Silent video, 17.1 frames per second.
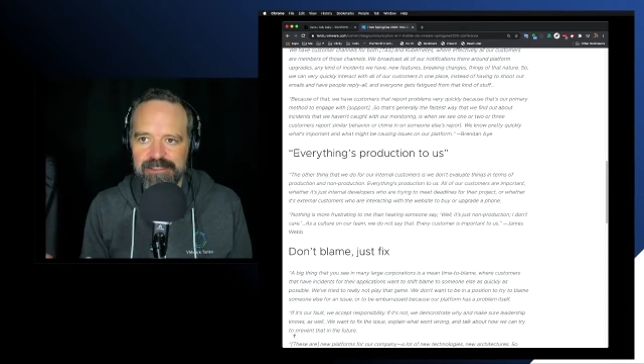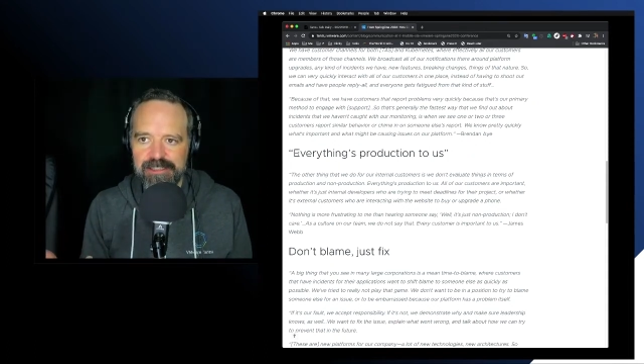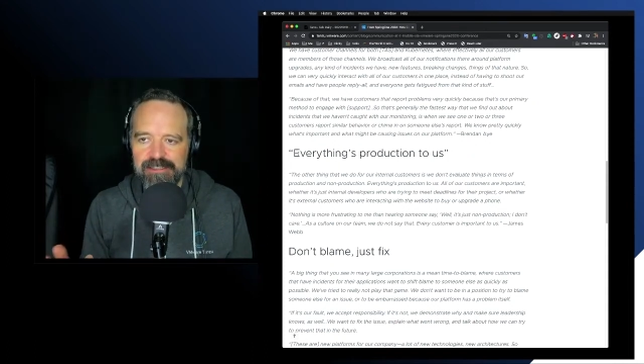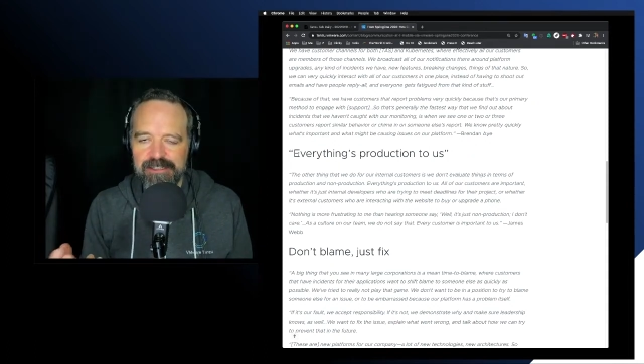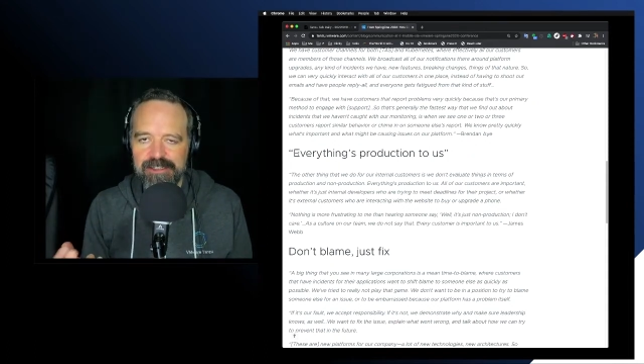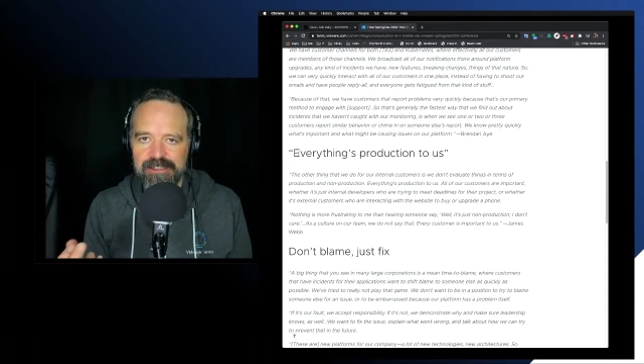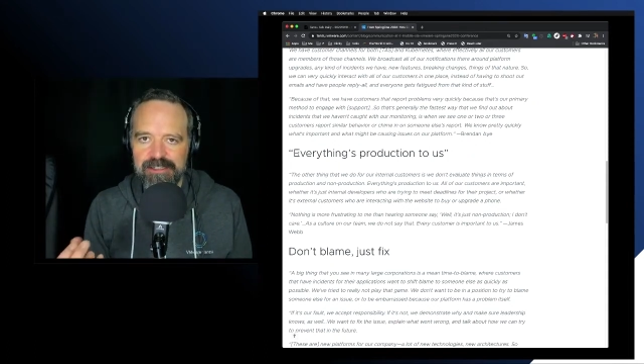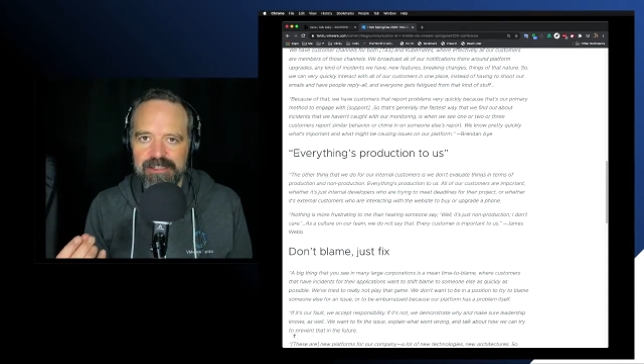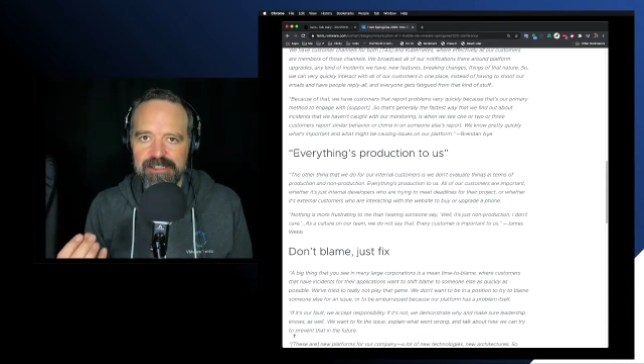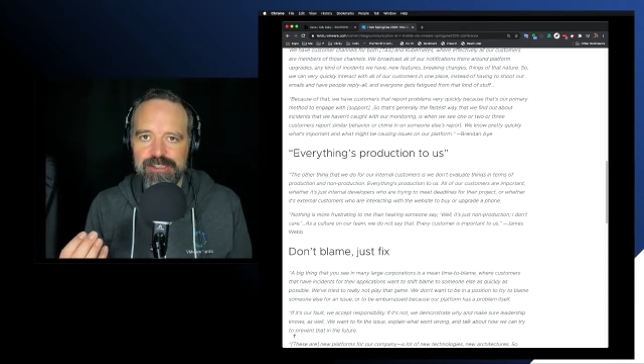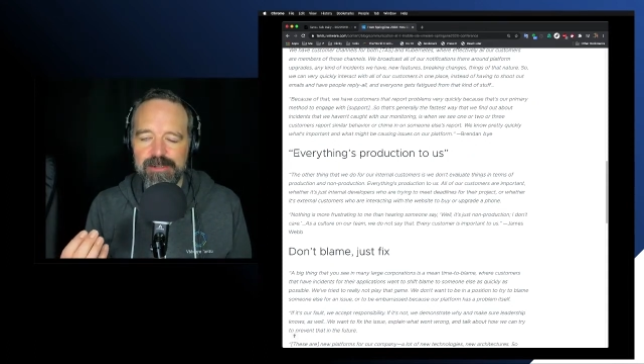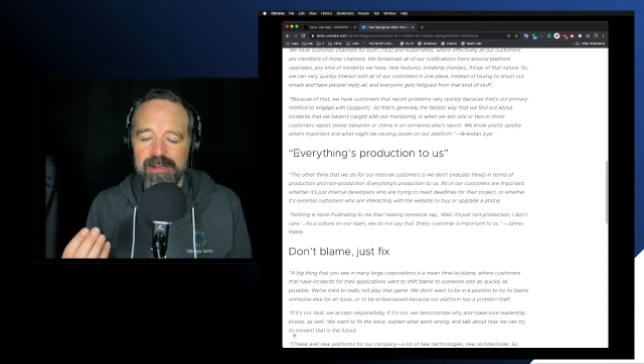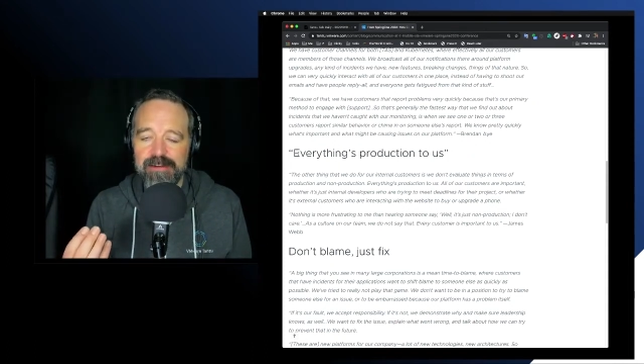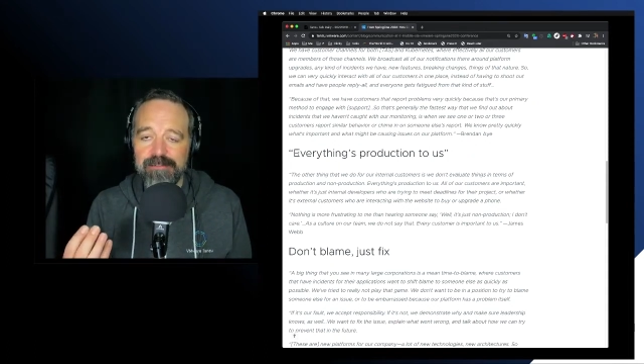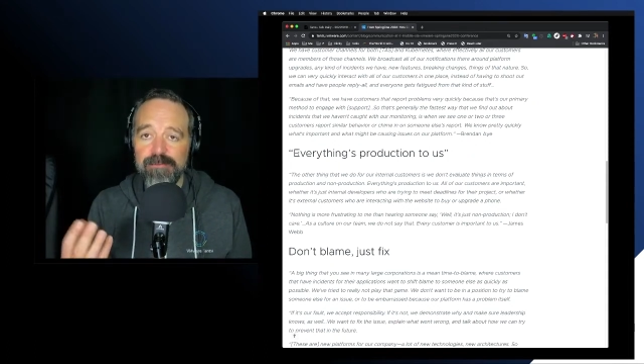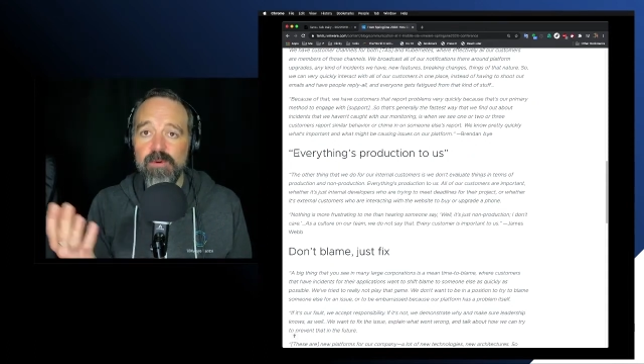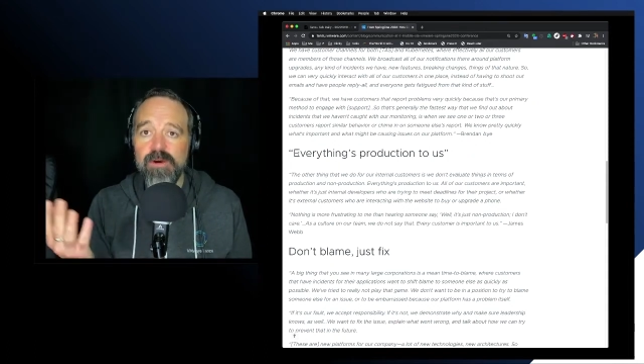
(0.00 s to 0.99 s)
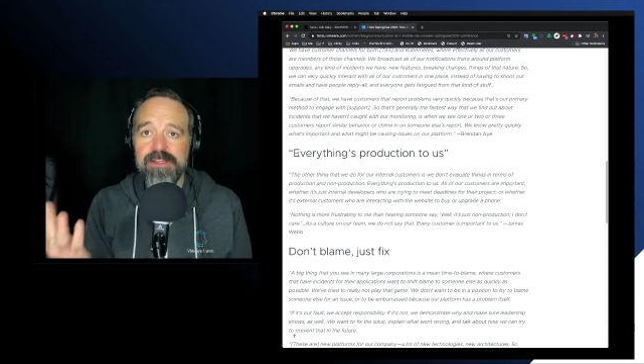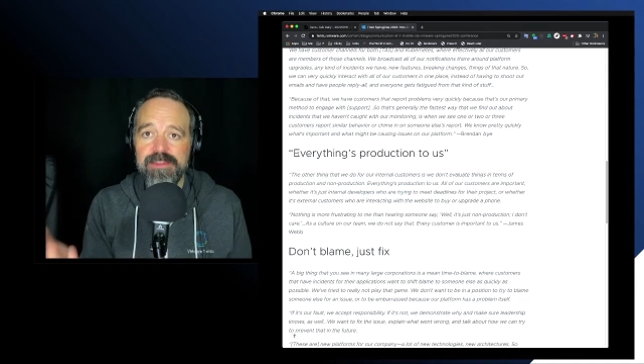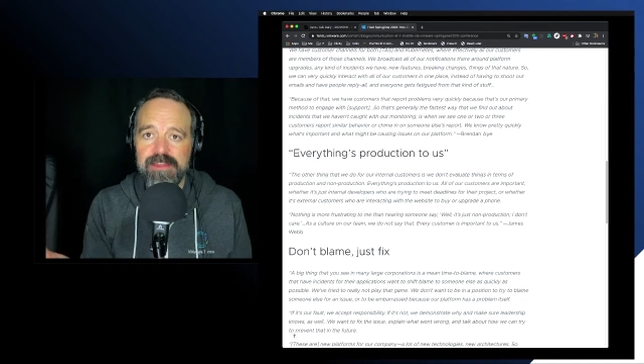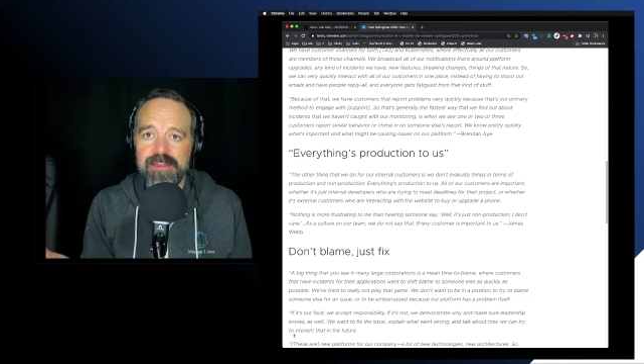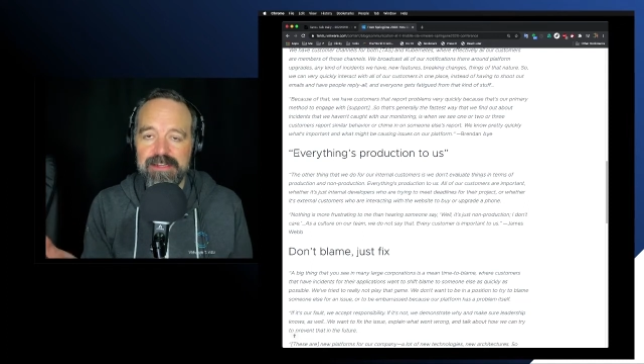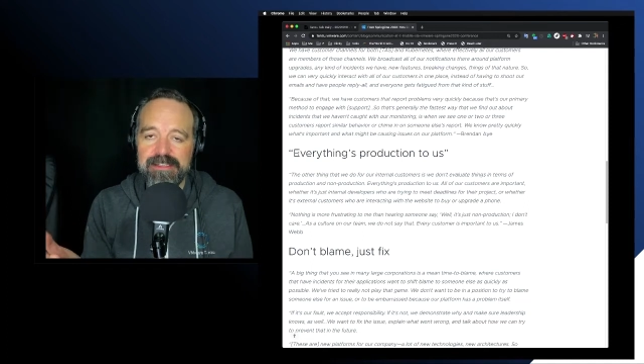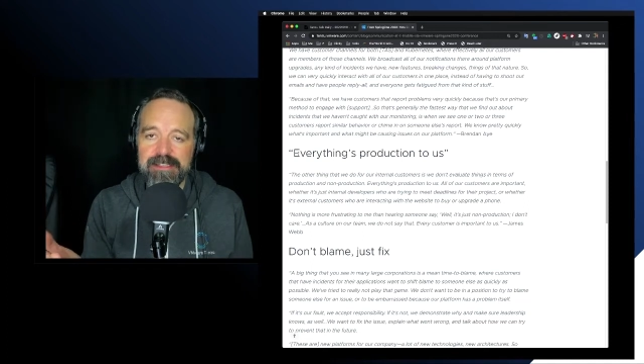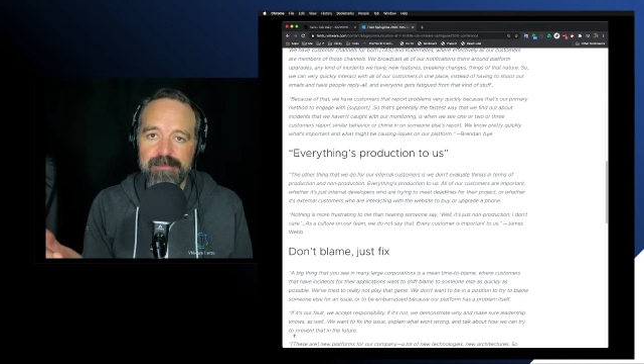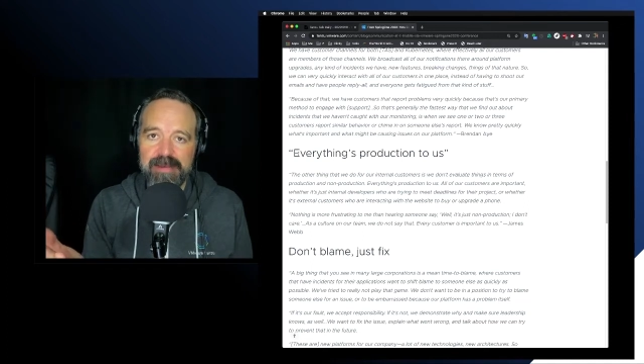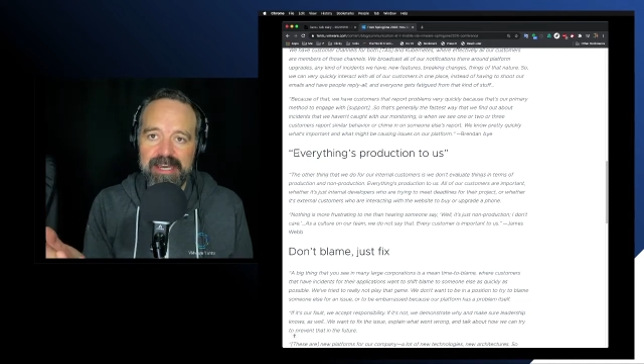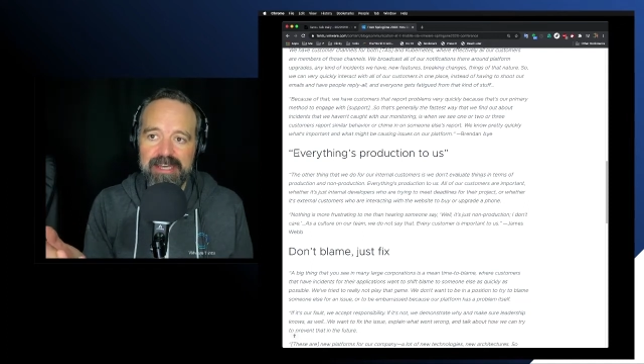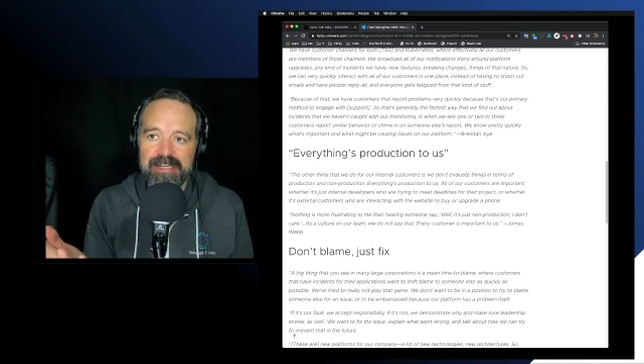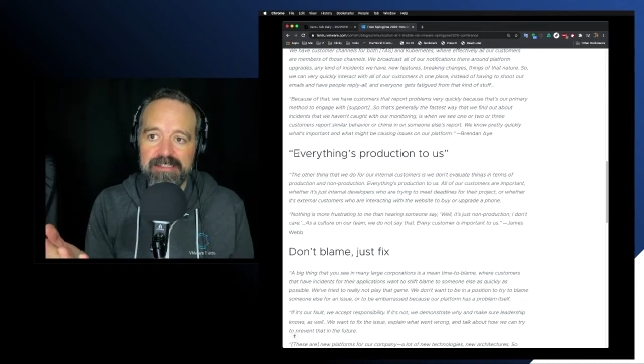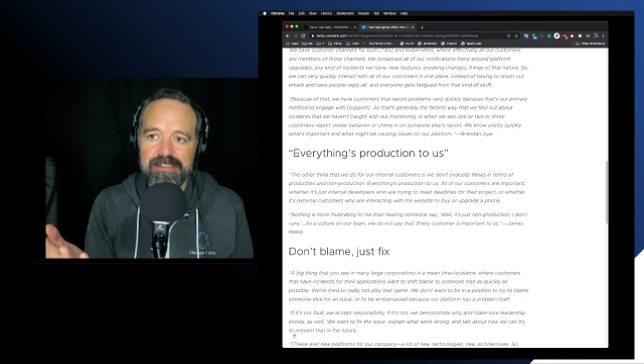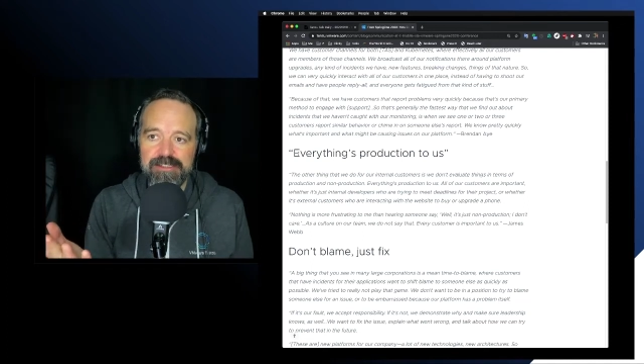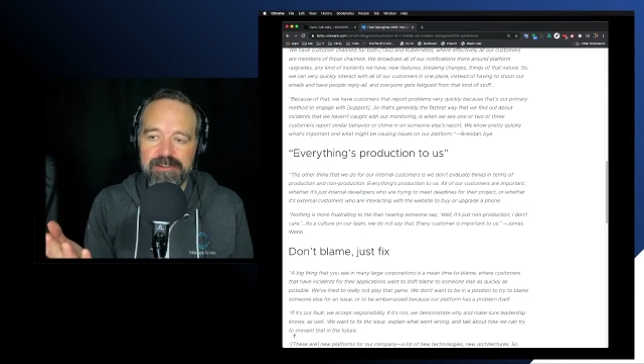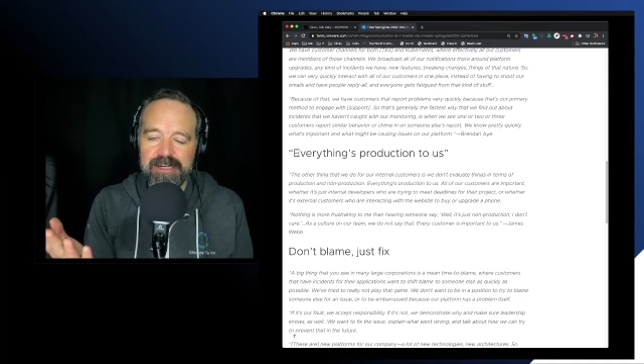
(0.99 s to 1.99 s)
easier because you have one thing to
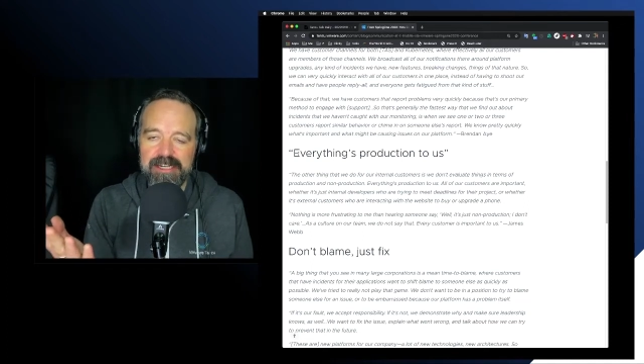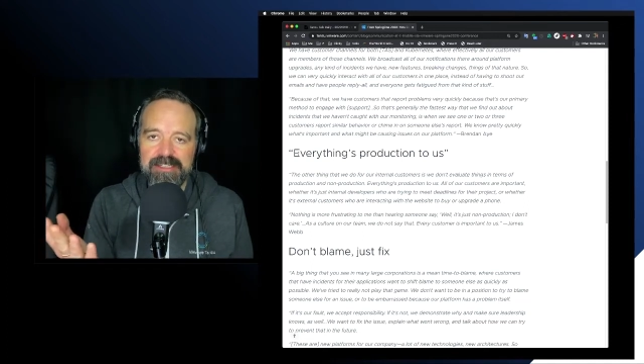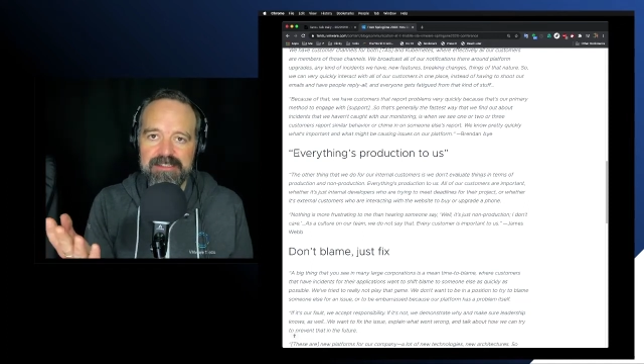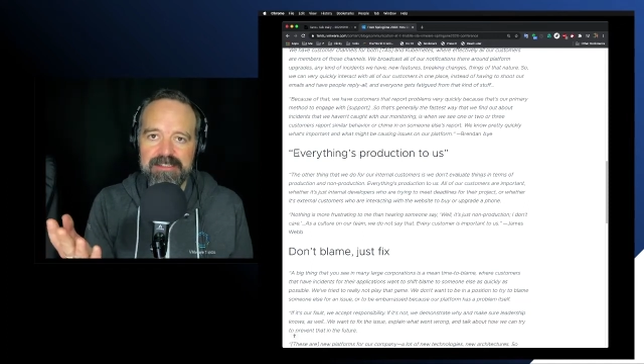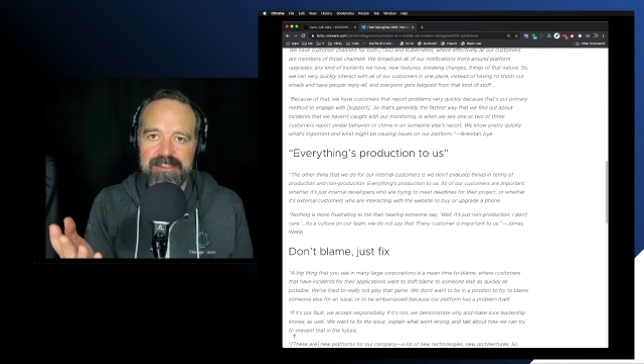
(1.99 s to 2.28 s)
manage, right?